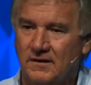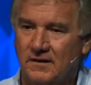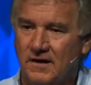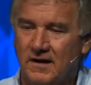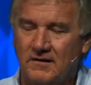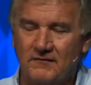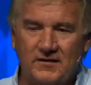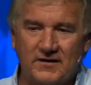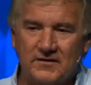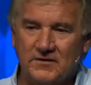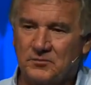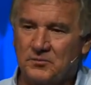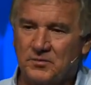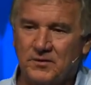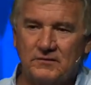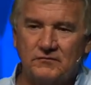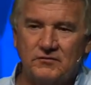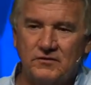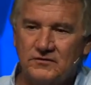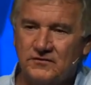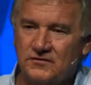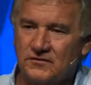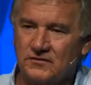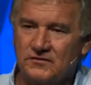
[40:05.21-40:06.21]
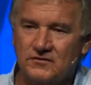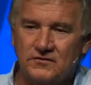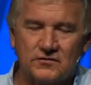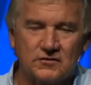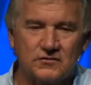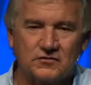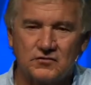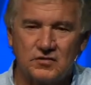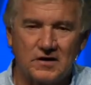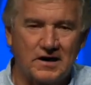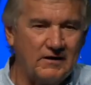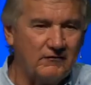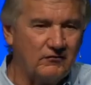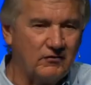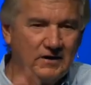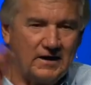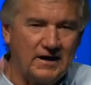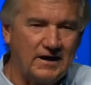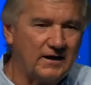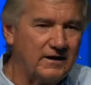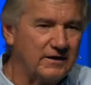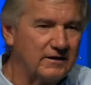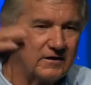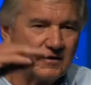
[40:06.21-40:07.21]
I've had the privilege to, to, travel
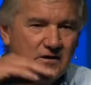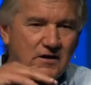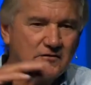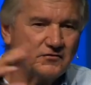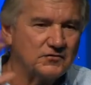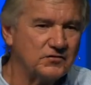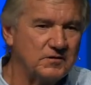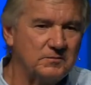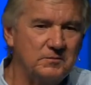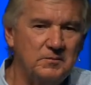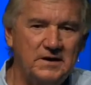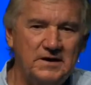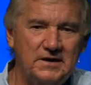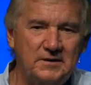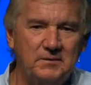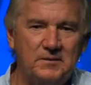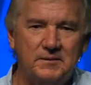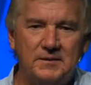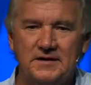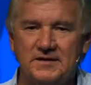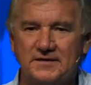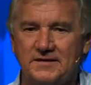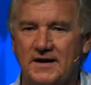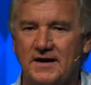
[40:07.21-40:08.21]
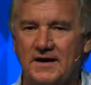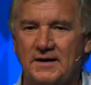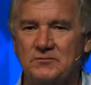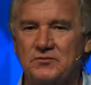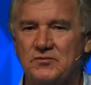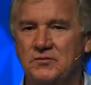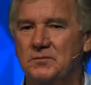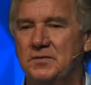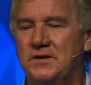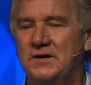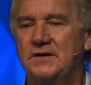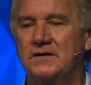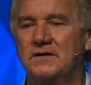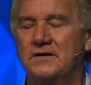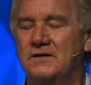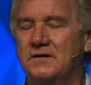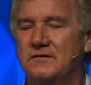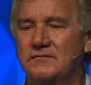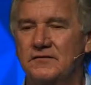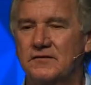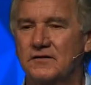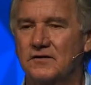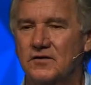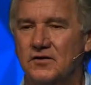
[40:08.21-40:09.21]
out of the country many, many times and be in a
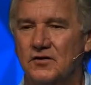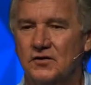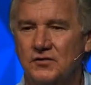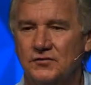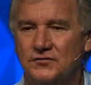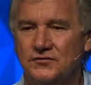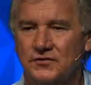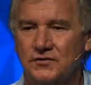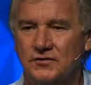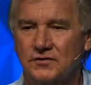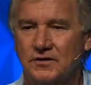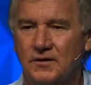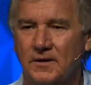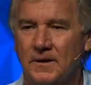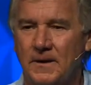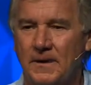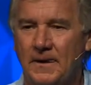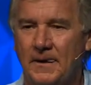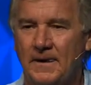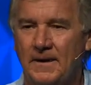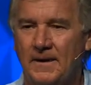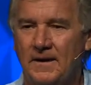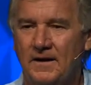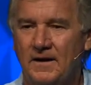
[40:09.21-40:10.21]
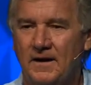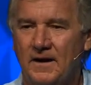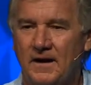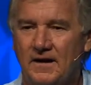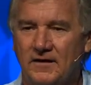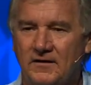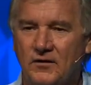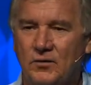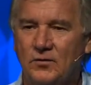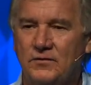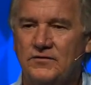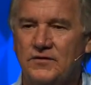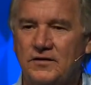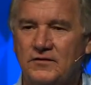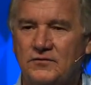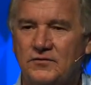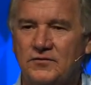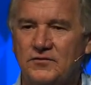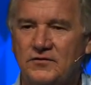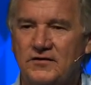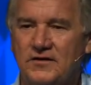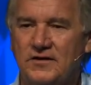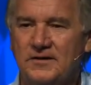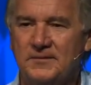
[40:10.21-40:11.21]
different culture. And you know what's
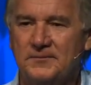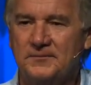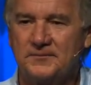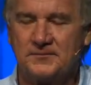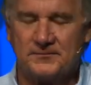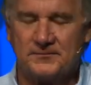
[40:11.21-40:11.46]
interesting?